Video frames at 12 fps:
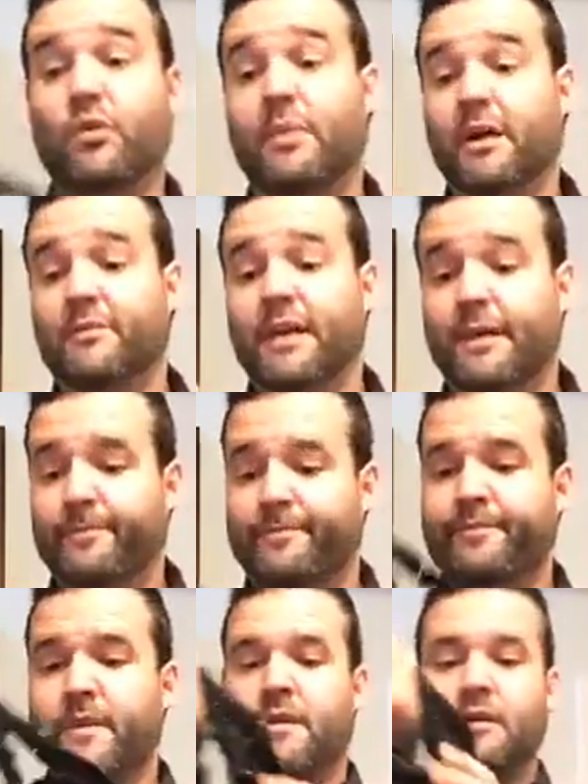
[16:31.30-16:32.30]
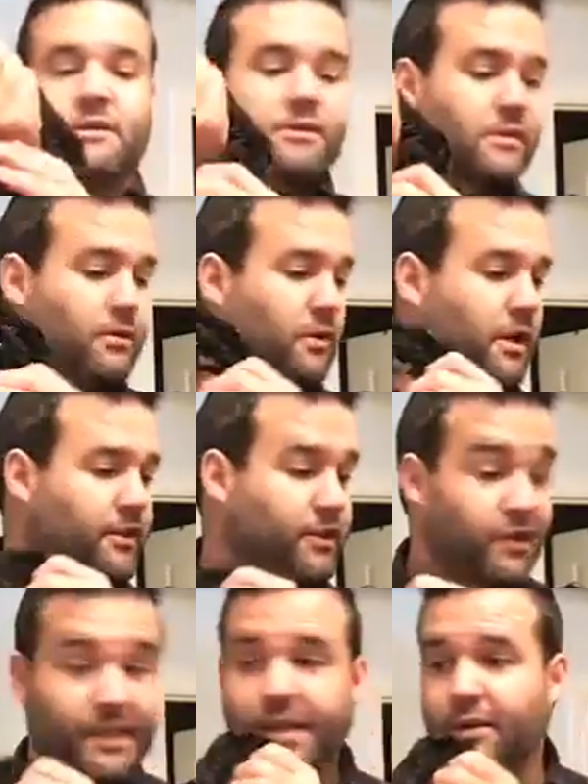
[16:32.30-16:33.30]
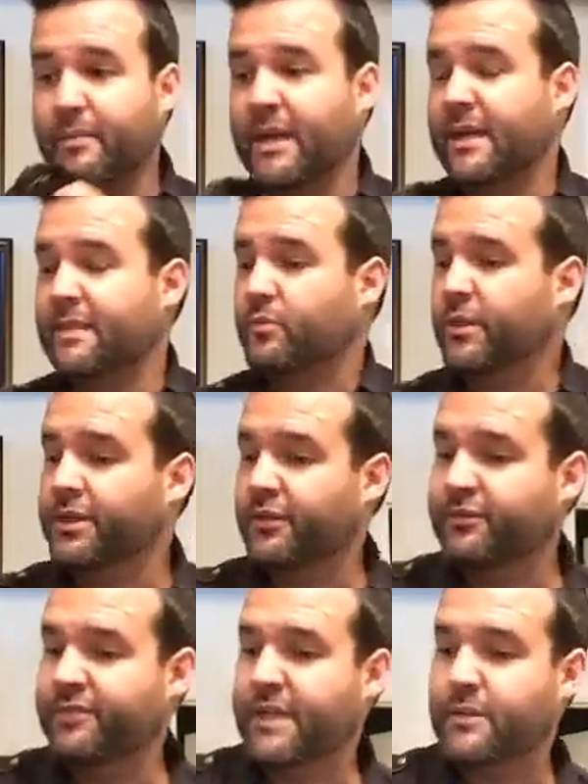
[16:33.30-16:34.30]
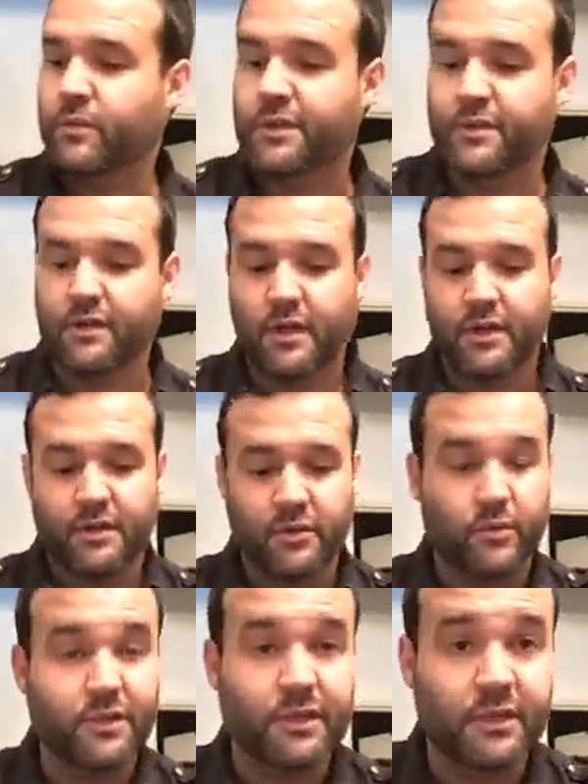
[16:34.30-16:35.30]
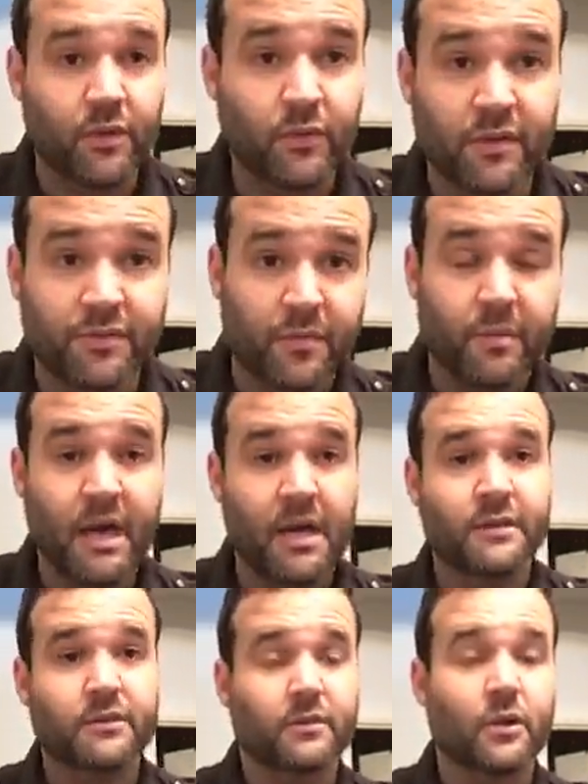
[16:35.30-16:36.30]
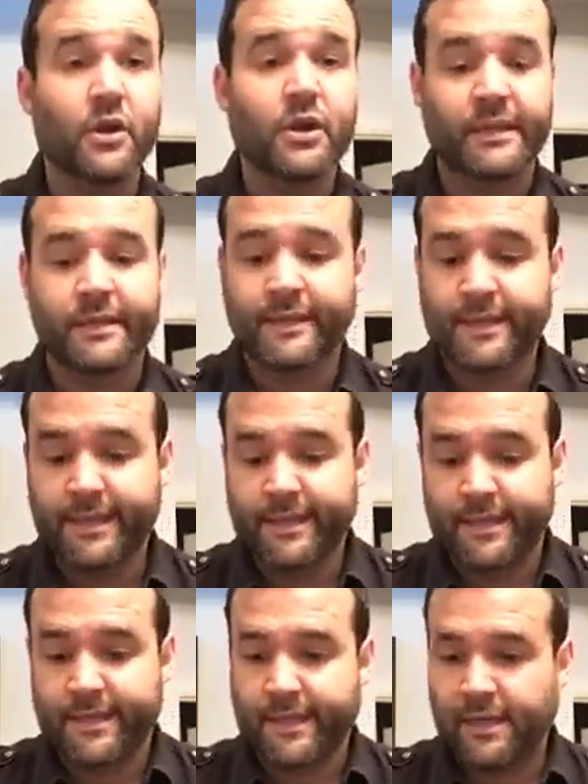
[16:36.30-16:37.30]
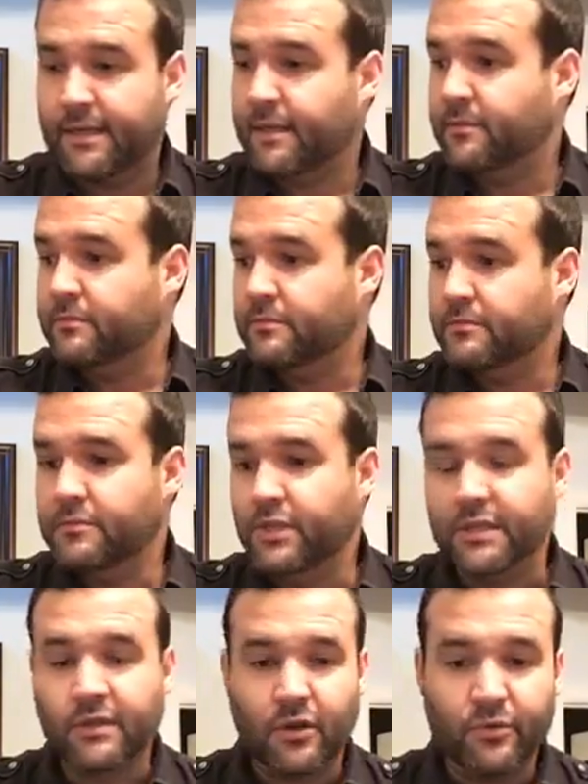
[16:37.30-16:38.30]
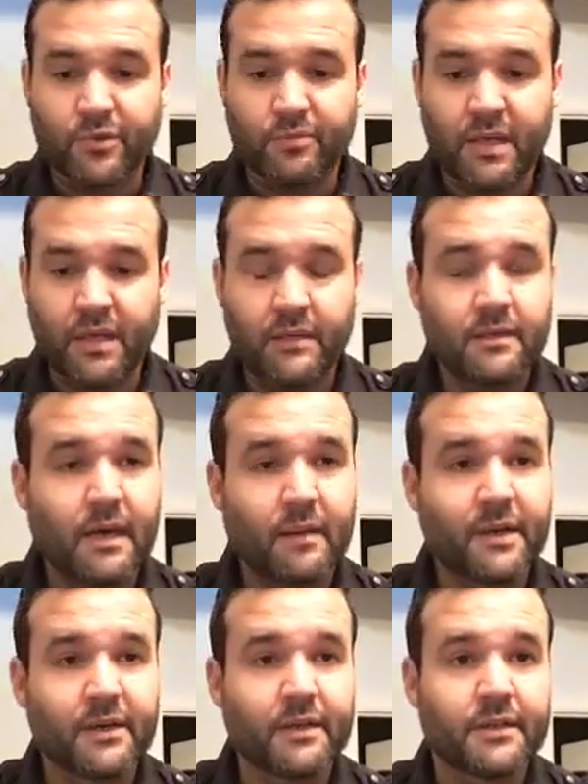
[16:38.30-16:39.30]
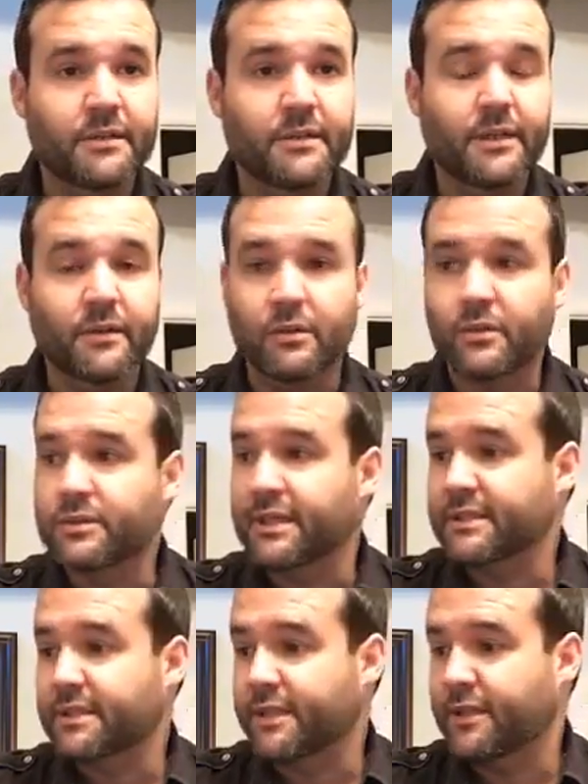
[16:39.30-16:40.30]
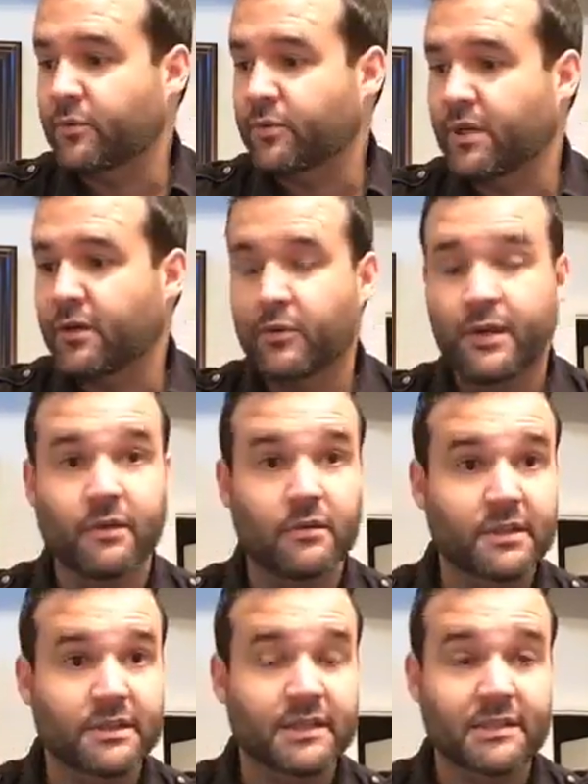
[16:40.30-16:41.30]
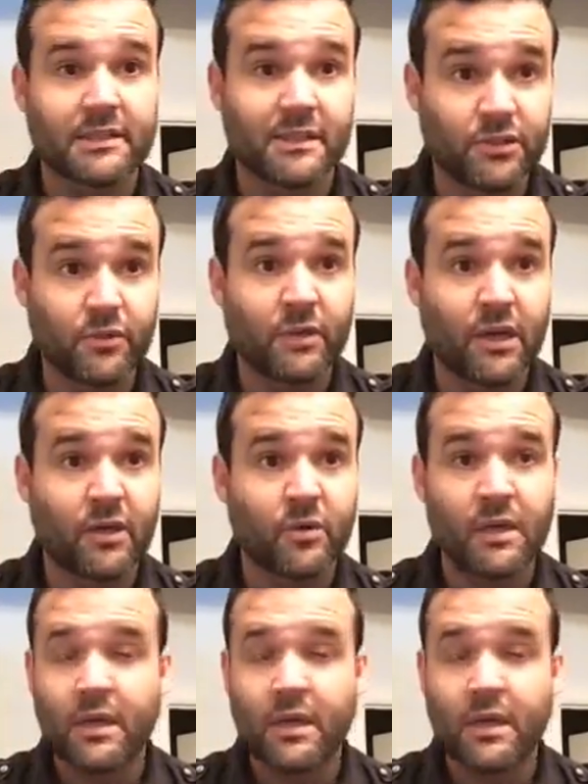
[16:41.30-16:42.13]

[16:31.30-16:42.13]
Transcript: then. So good gear, man. Whether you're a vet, whether you're a hunter, whether you know nothing about it and are learning, you can learn with me. I'm here to learn things I don't know, here to look at things I do know,